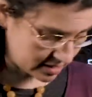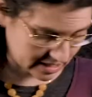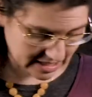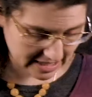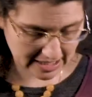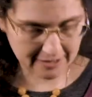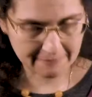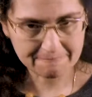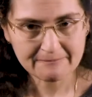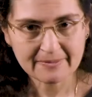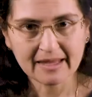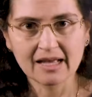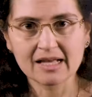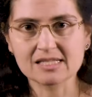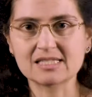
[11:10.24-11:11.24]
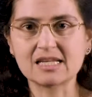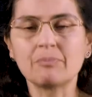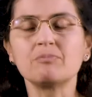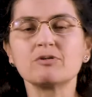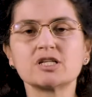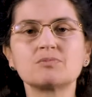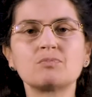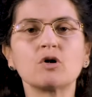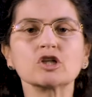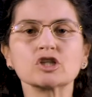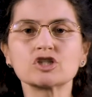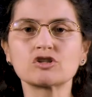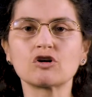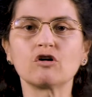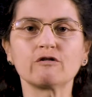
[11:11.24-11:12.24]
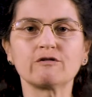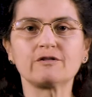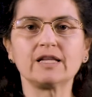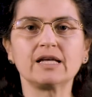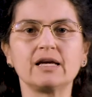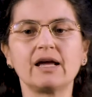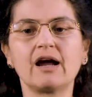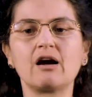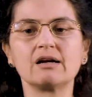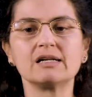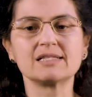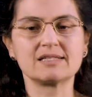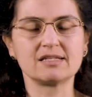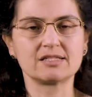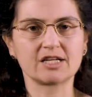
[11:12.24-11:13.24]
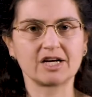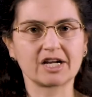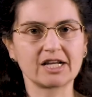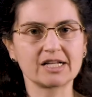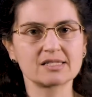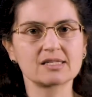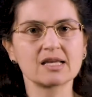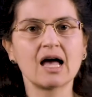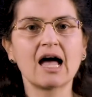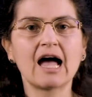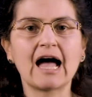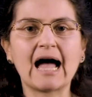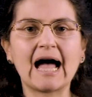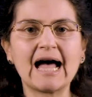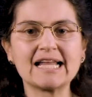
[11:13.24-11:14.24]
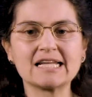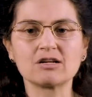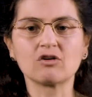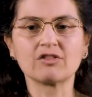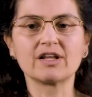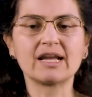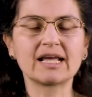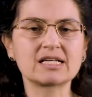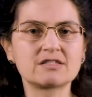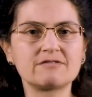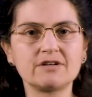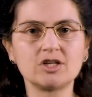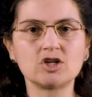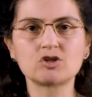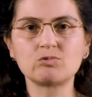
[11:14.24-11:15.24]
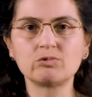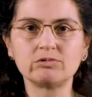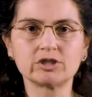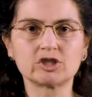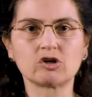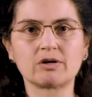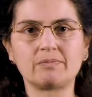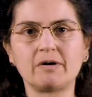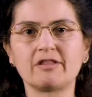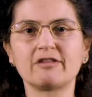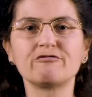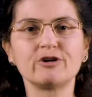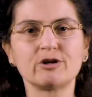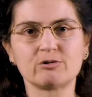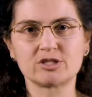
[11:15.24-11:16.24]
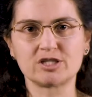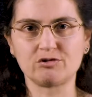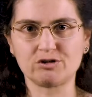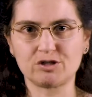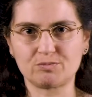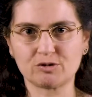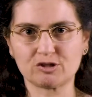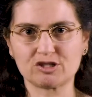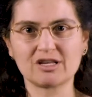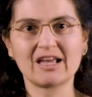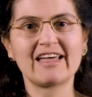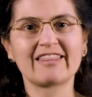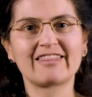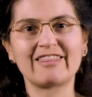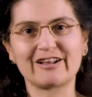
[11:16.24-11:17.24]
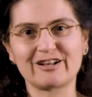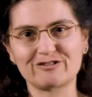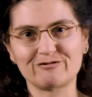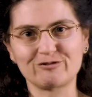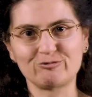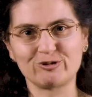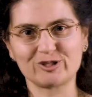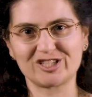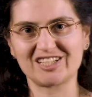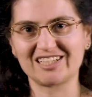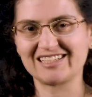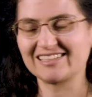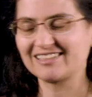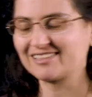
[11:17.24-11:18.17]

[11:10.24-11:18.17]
the step response of the RLC circuits, and on the next videos we will talk about the frequency response. Thanks for watching.